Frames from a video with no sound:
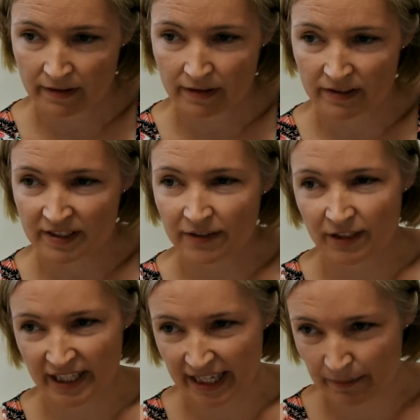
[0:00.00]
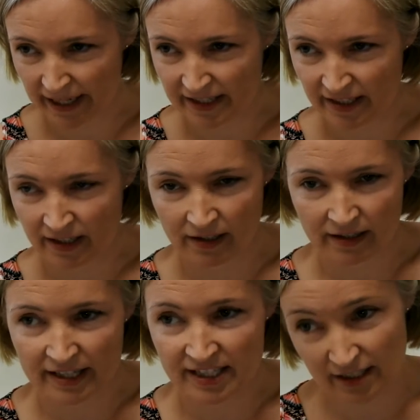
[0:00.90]
Well, it's definitely getting better.
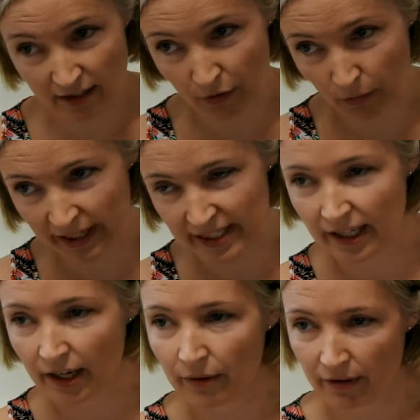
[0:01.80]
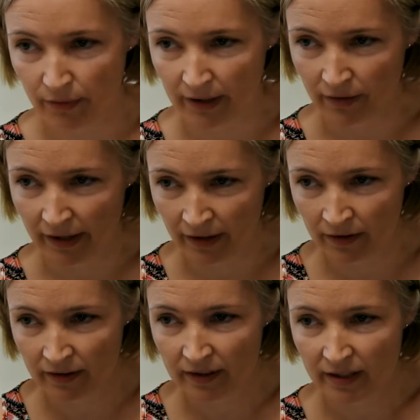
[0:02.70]
There's still a long way to go as well though.
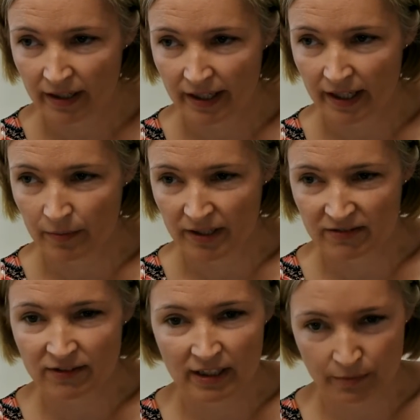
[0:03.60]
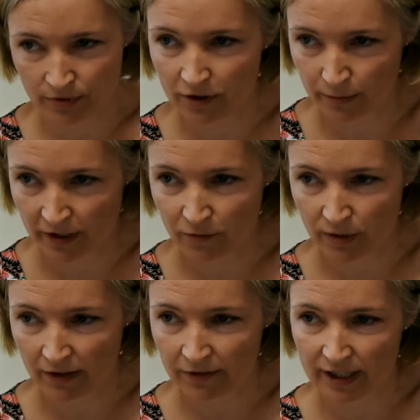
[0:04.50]
It's really improvement
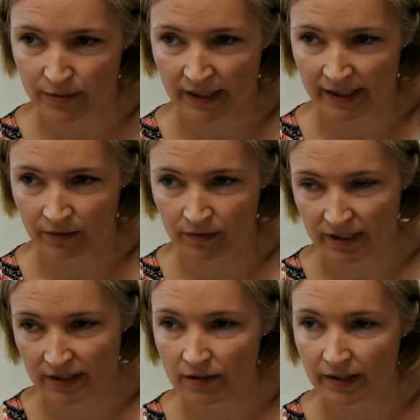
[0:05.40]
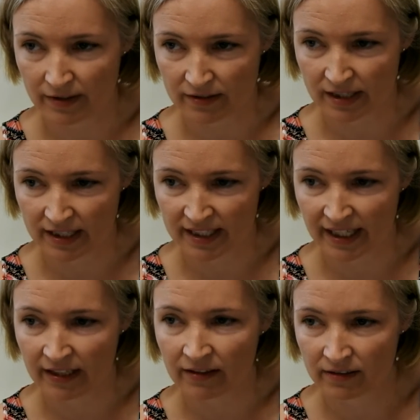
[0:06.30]
when I first went out in
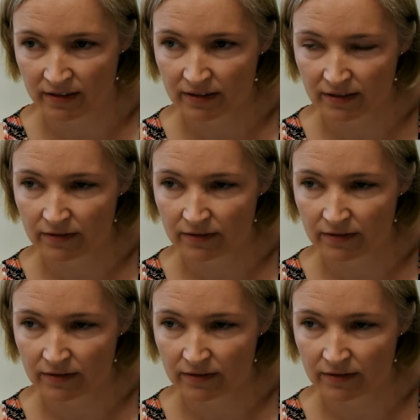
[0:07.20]
2010.